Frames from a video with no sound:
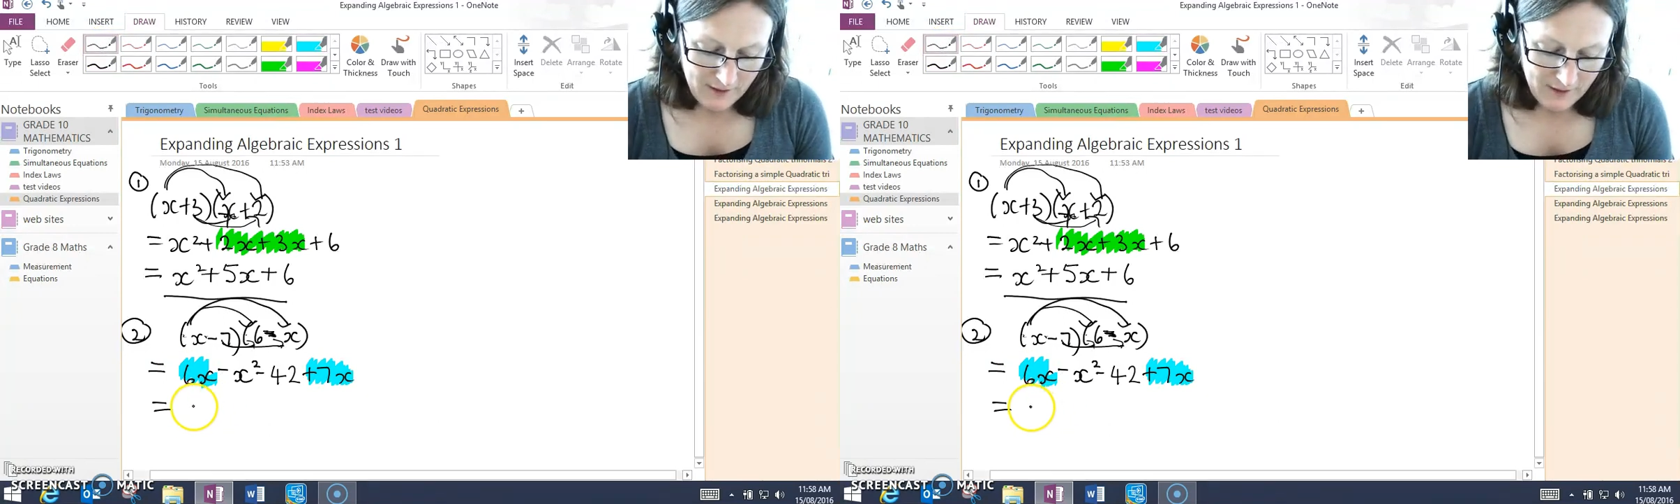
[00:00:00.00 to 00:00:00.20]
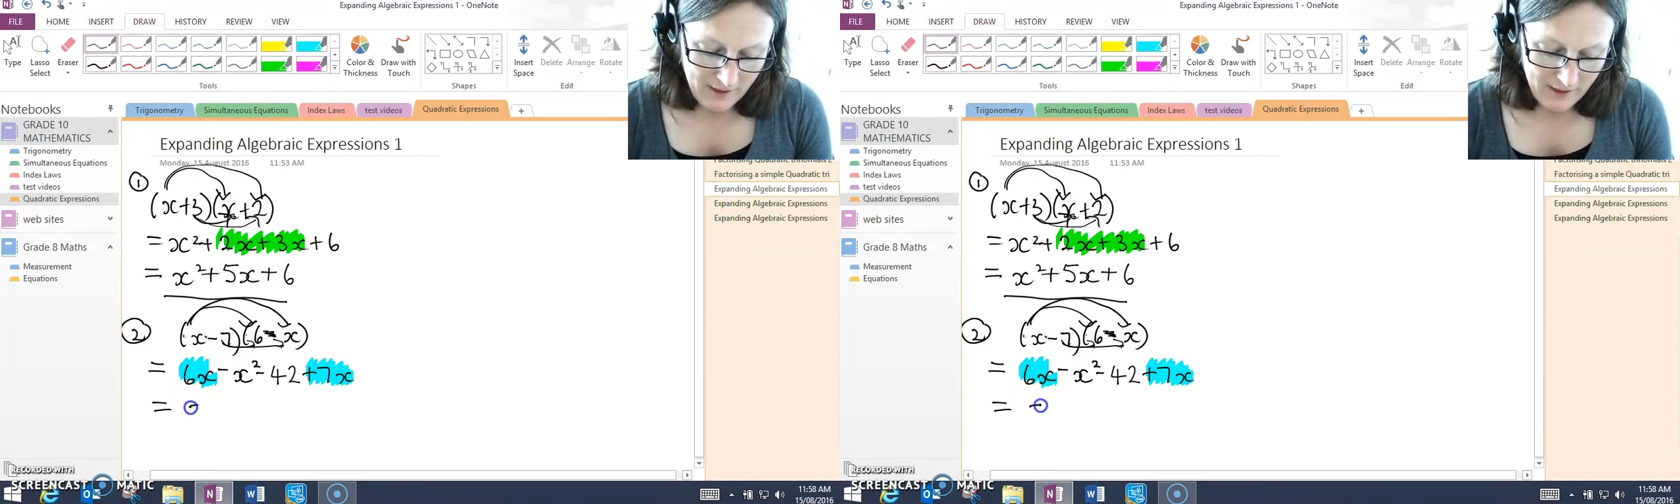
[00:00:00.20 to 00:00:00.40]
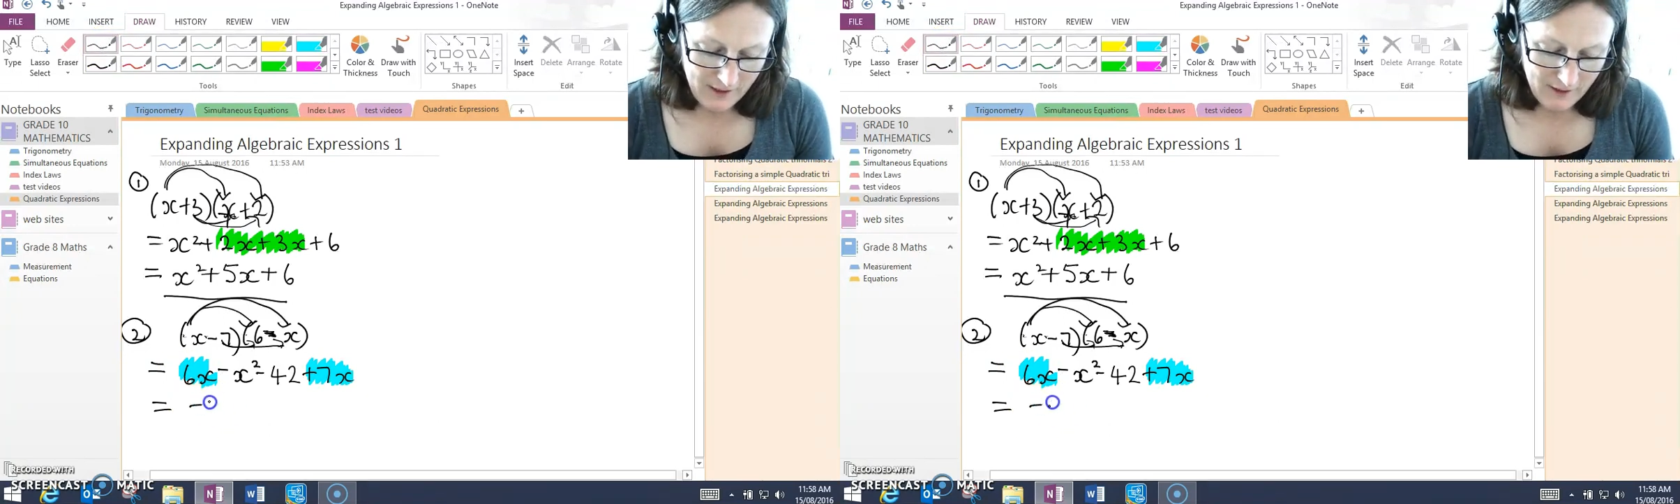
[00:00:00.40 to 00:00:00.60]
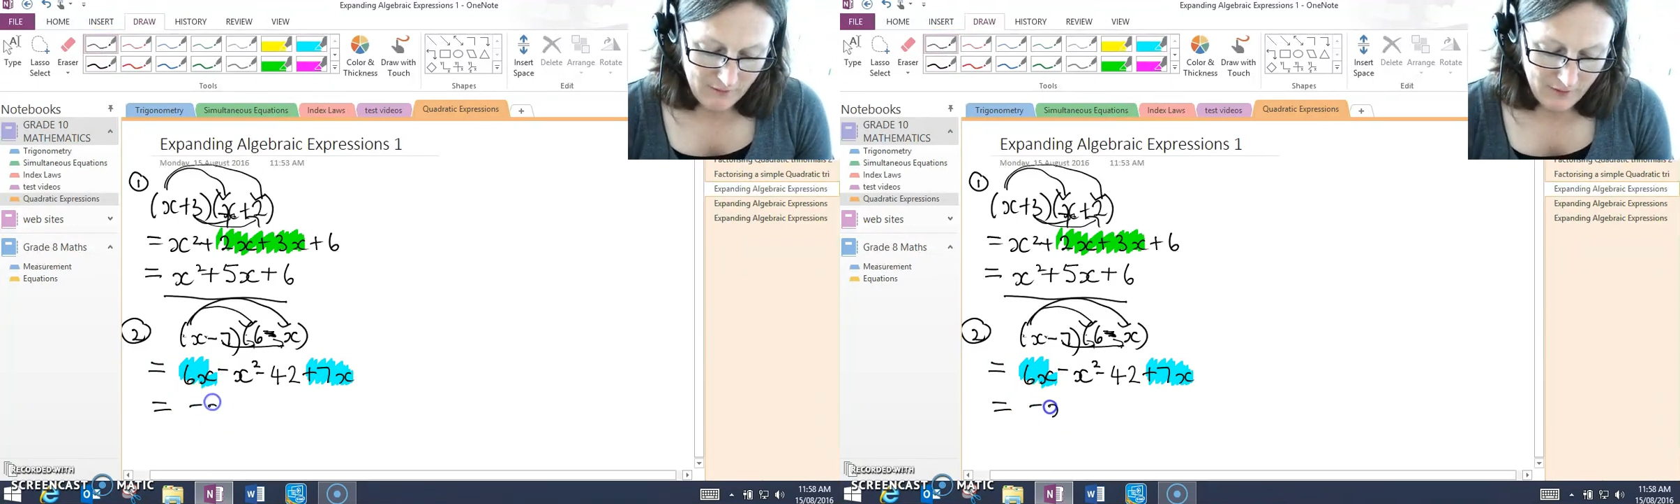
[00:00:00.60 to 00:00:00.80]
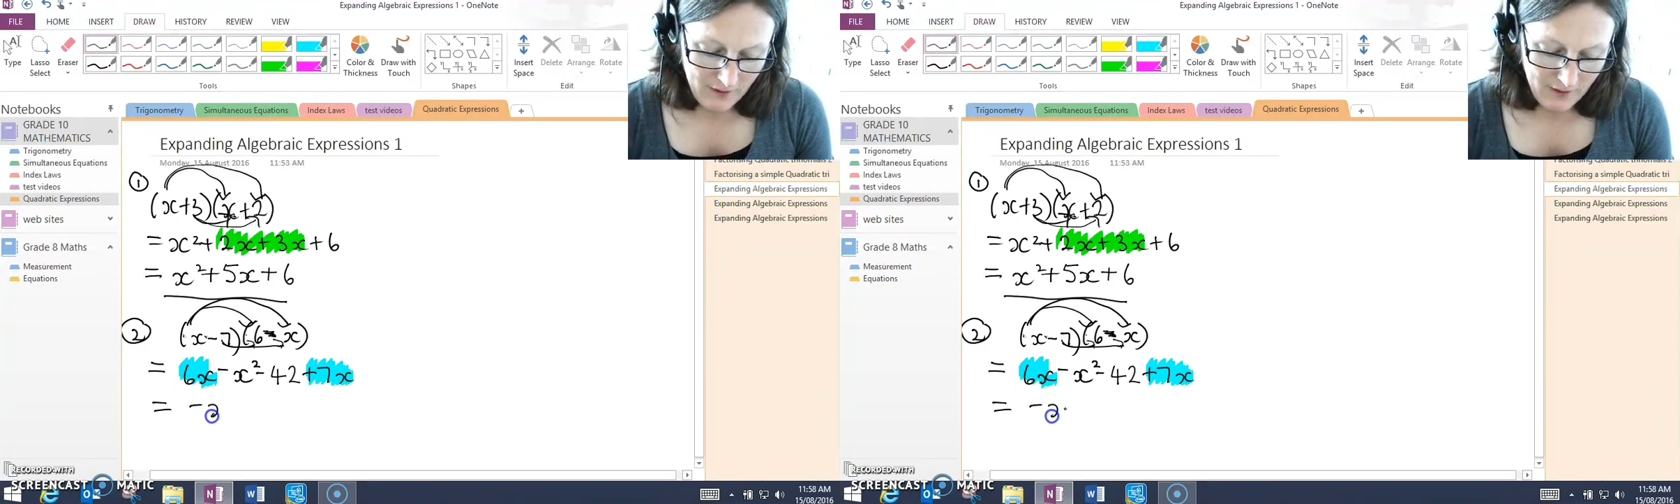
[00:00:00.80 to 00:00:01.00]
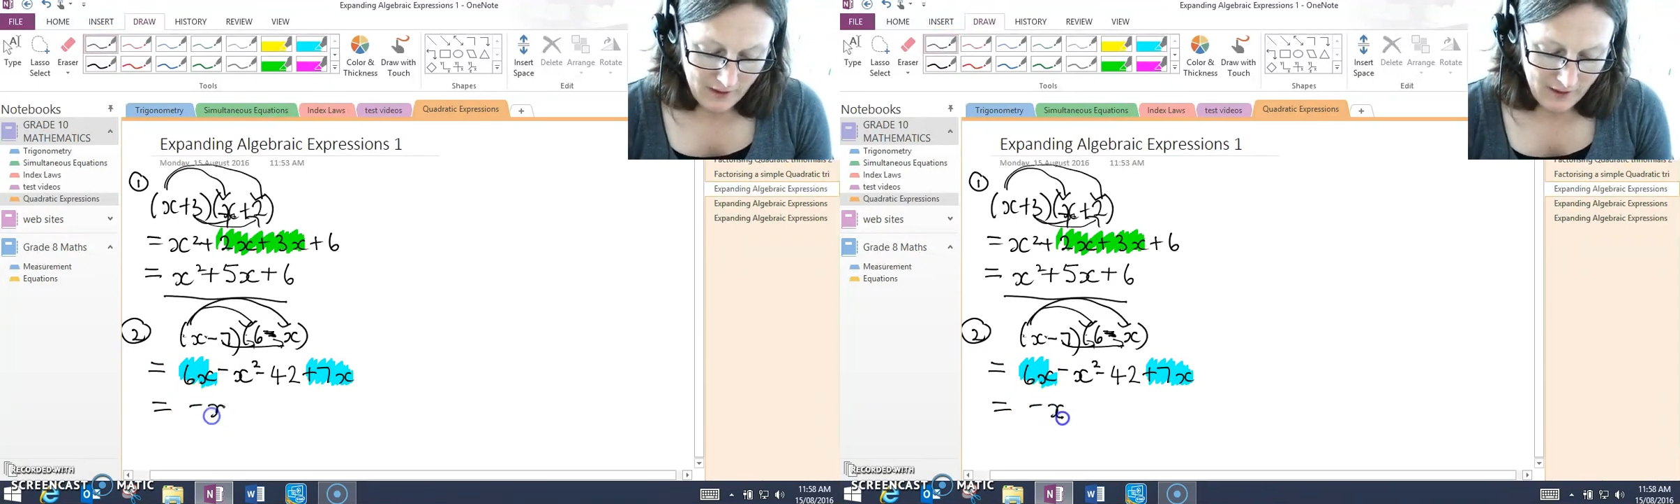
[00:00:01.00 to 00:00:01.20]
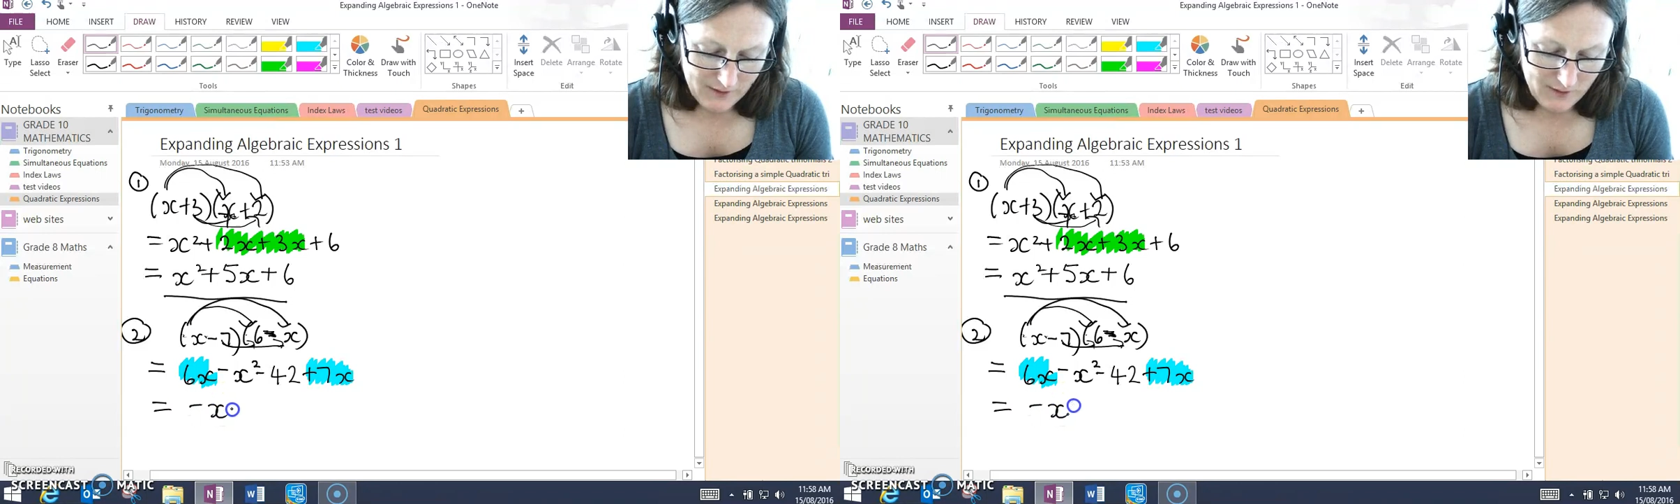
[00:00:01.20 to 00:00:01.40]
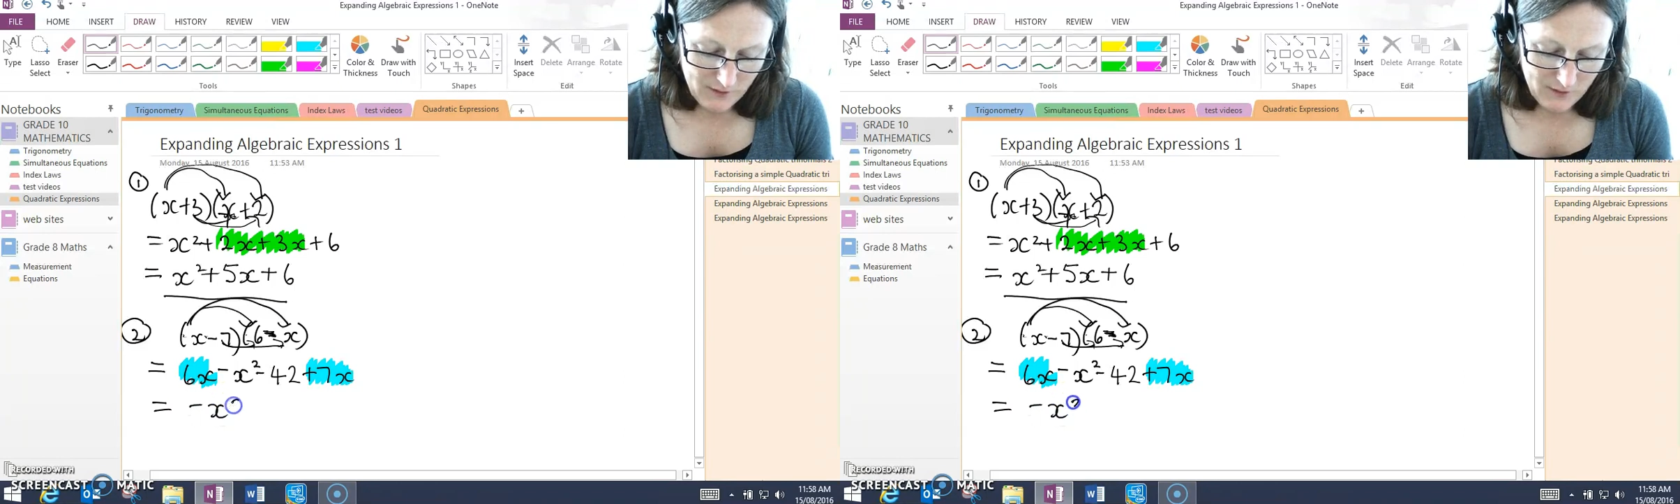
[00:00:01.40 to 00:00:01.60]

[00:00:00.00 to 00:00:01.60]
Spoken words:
negative x